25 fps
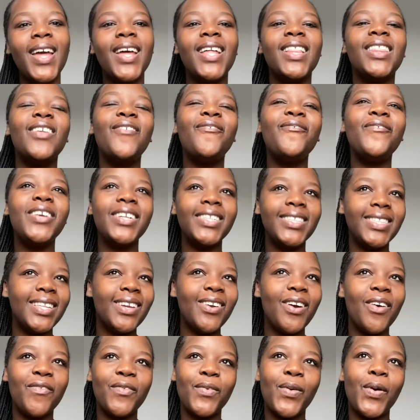The first
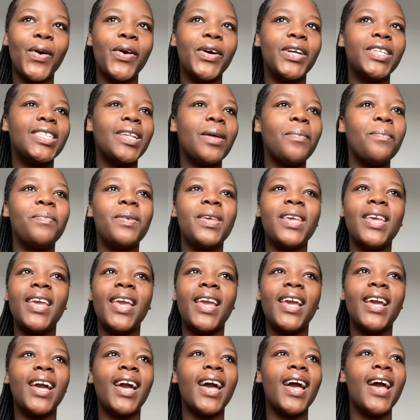thing, of course,
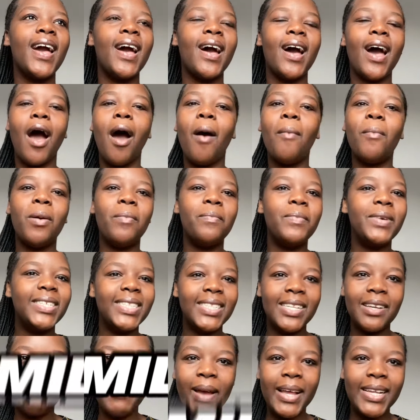being
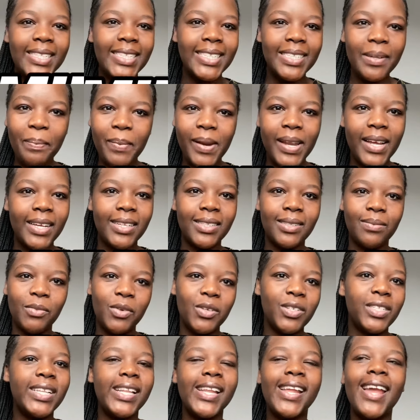missing my siblings
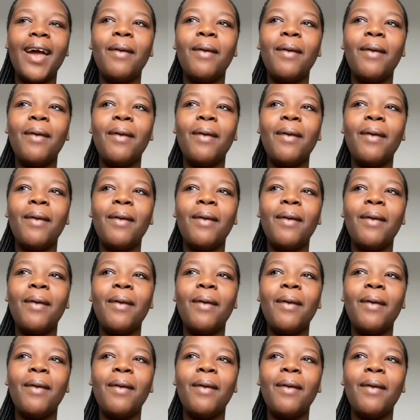mostly.